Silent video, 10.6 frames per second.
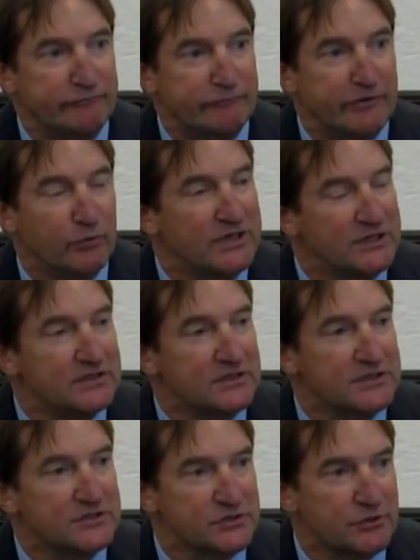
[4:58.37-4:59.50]
that we needed to
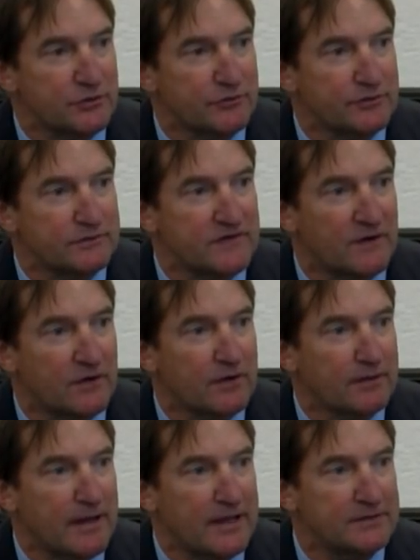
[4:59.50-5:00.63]
consider
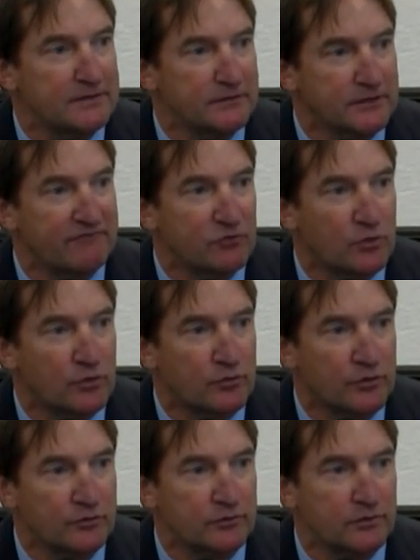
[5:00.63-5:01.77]
Tara had left on her
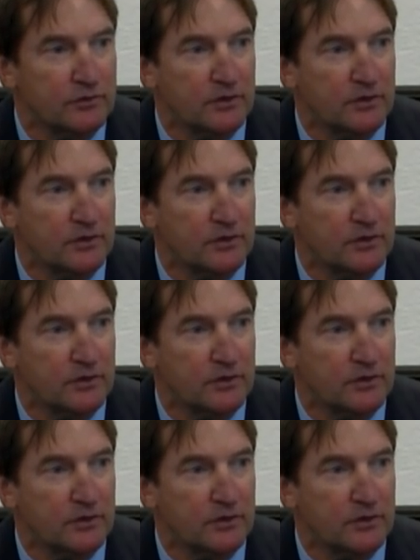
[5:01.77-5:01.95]
own.